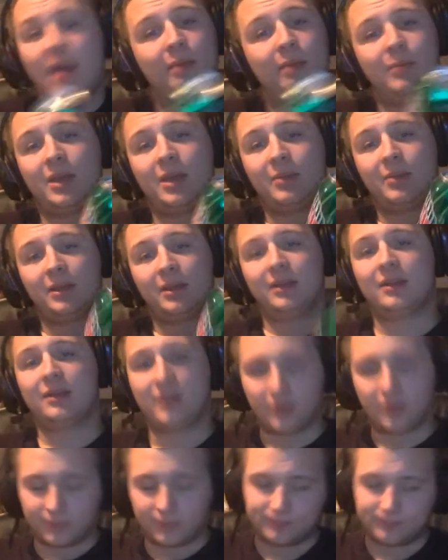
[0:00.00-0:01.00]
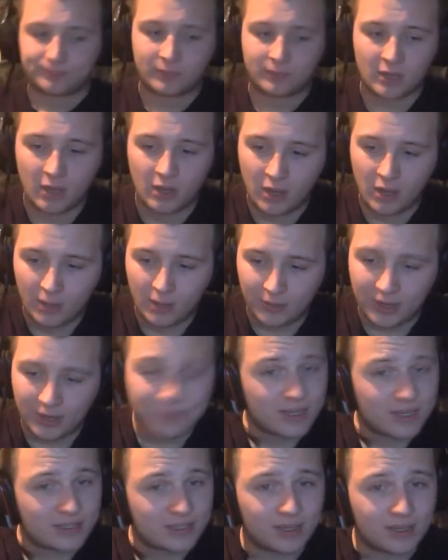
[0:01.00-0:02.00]
Maybe you did know.
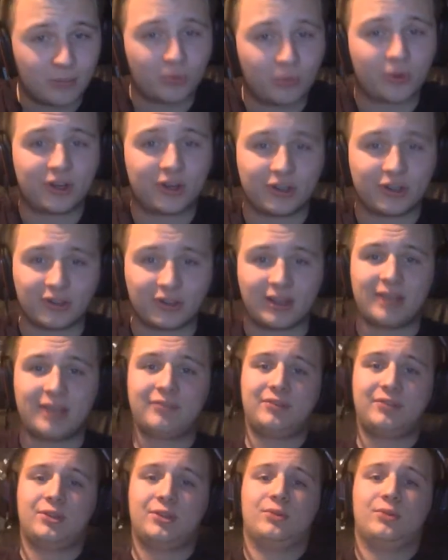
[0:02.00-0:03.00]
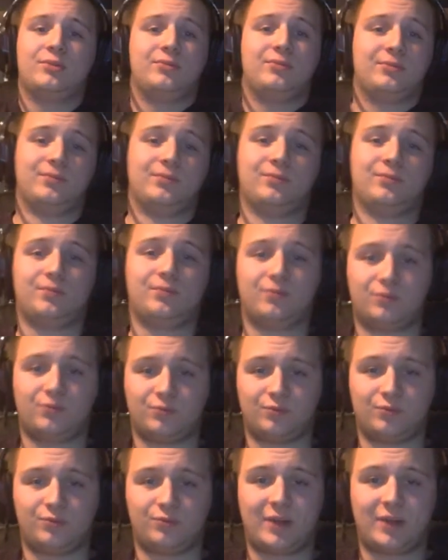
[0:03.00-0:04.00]
Perhaps at some point in your life you
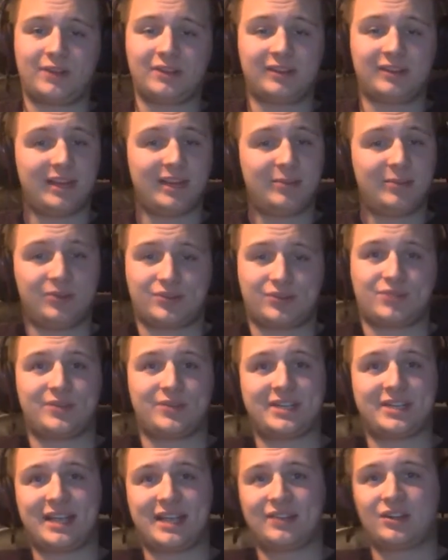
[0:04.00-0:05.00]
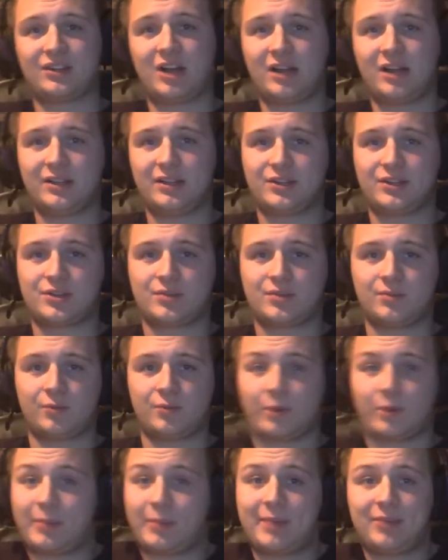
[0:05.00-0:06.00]
read the labels and retained the knowledge.
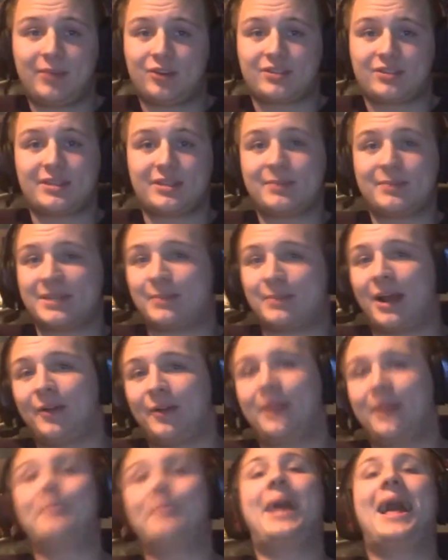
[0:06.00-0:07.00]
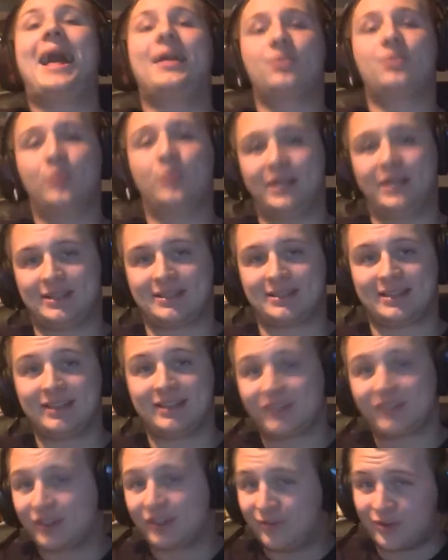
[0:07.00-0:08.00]
Or maybe you're some aspiring math whiz and
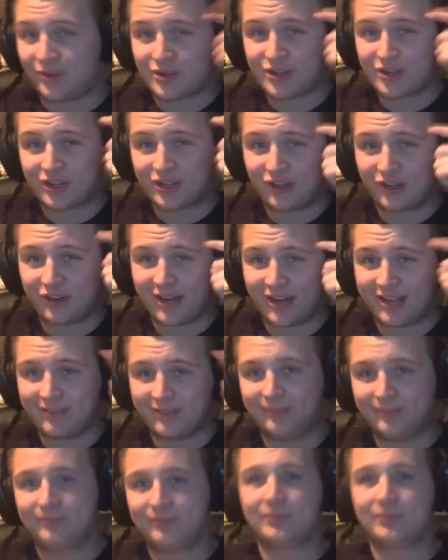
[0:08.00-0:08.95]
did the conversion in your head.